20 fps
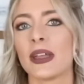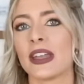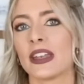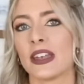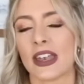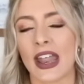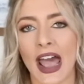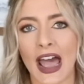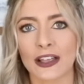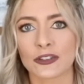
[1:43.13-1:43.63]

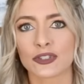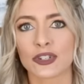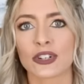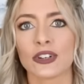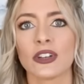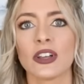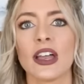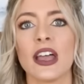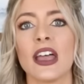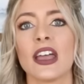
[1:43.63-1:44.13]
and
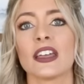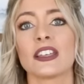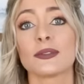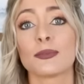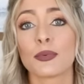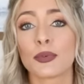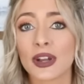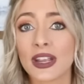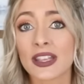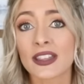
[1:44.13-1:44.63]
natural is
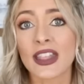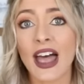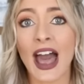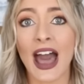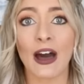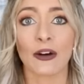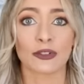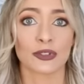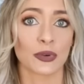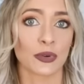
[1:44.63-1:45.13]
bring the
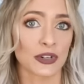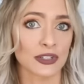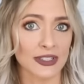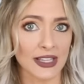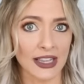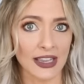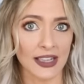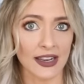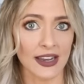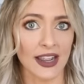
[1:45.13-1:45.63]
outdoors
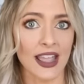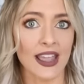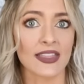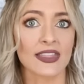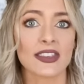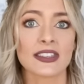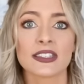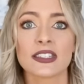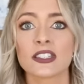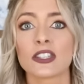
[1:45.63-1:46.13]
in. And
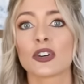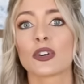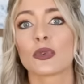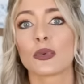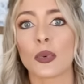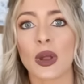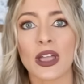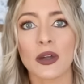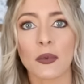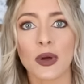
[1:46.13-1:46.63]
this is a
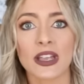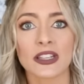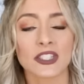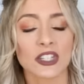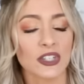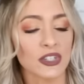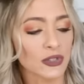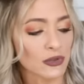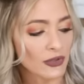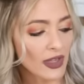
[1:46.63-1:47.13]
great way
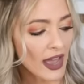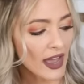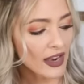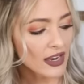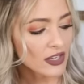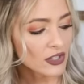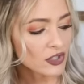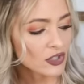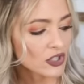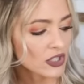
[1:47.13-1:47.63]
to do that
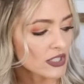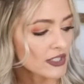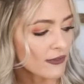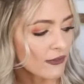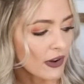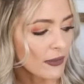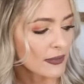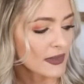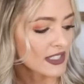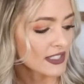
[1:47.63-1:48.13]
is just
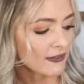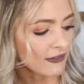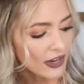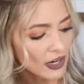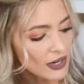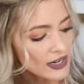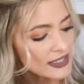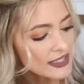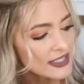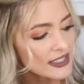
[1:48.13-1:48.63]
from this
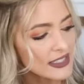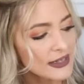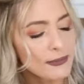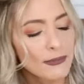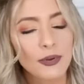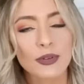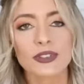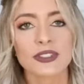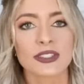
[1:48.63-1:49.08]
very simple